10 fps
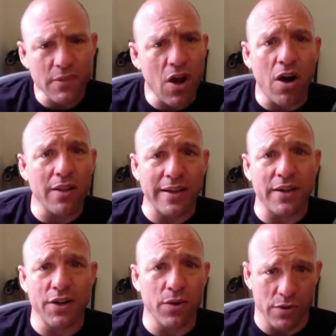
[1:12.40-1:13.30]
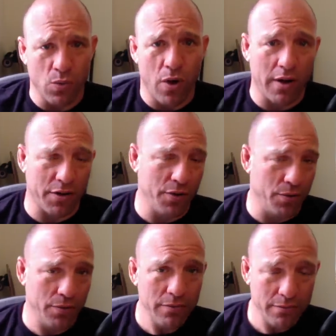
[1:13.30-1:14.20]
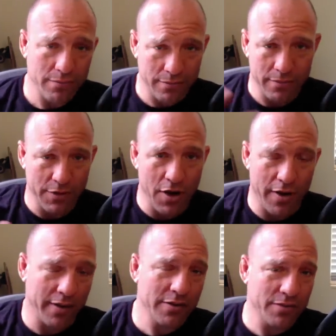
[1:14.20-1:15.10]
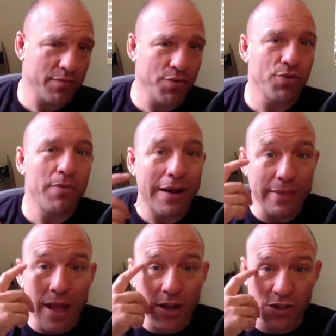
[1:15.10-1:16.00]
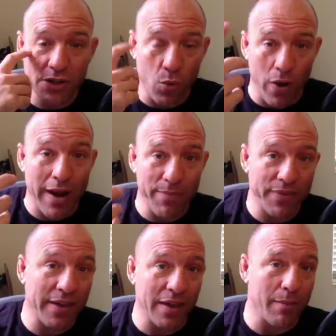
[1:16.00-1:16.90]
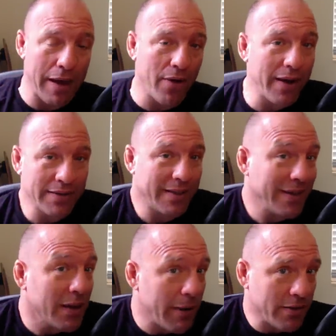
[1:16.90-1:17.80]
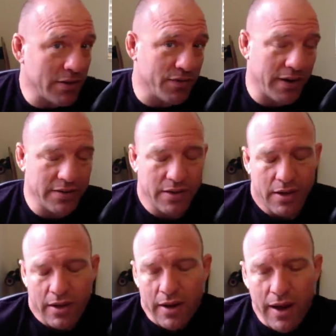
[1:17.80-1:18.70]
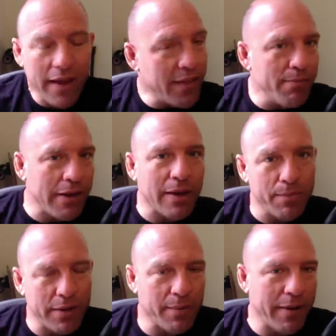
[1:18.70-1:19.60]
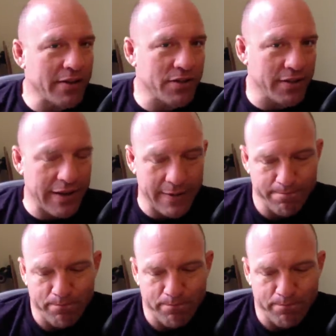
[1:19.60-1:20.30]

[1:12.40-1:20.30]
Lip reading: All I can do is walk you, the audience, through my logic, what I'm thinking about as I think about these fights, and then make a pick based on that.